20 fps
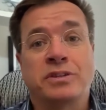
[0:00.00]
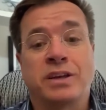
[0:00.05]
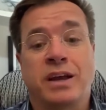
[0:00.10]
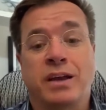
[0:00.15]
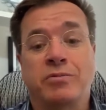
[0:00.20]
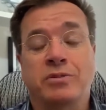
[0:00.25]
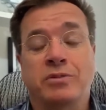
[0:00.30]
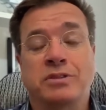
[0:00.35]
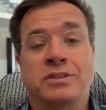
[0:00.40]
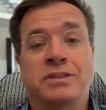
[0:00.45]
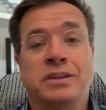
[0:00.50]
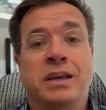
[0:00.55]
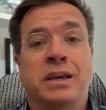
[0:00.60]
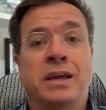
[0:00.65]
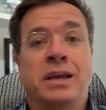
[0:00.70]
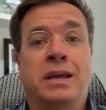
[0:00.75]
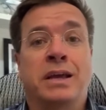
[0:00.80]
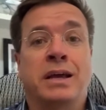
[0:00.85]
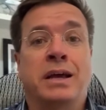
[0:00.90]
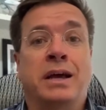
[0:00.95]
I was
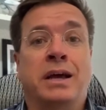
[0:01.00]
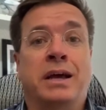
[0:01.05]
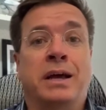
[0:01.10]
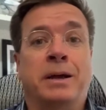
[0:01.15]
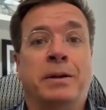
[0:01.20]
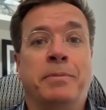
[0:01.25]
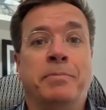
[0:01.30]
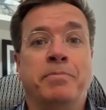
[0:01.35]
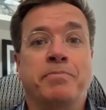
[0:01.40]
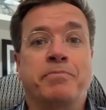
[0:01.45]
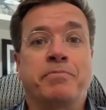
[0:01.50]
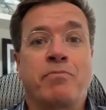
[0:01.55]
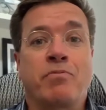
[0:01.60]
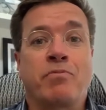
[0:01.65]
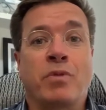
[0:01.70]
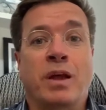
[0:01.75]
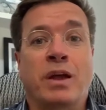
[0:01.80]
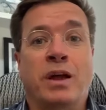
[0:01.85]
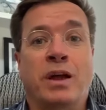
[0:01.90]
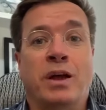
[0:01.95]

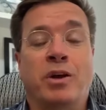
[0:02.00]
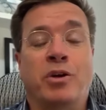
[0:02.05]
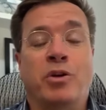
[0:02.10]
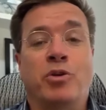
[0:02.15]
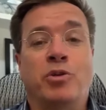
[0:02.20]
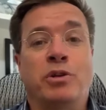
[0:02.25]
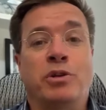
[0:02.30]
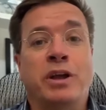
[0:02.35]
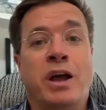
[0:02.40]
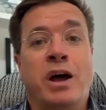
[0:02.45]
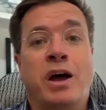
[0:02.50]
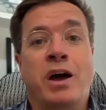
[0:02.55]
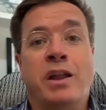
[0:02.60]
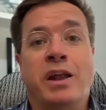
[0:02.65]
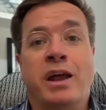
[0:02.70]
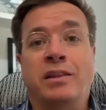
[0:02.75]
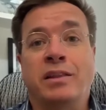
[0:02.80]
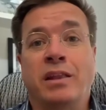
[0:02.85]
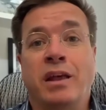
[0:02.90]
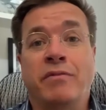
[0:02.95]
early on,
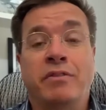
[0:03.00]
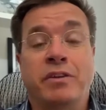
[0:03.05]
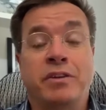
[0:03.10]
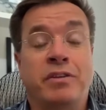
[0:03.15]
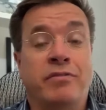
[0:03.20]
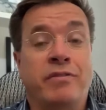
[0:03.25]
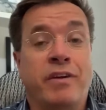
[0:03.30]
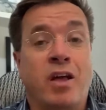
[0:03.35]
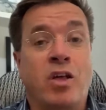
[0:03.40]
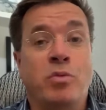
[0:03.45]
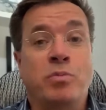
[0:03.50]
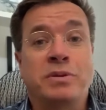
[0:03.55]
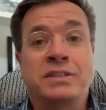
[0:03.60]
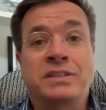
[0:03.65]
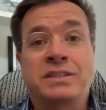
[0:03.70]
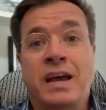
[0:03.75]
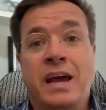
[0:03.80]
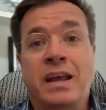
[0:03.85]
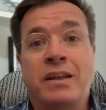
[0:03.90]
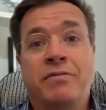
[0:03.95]
I loved the development
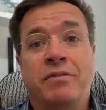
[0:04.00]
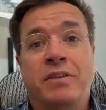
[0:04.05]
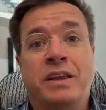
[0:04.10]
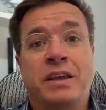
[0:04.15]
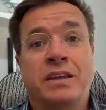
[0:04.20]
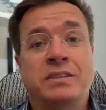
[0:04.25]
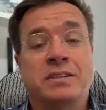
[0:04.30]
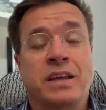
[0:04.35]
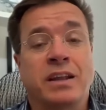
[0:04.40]
side of things.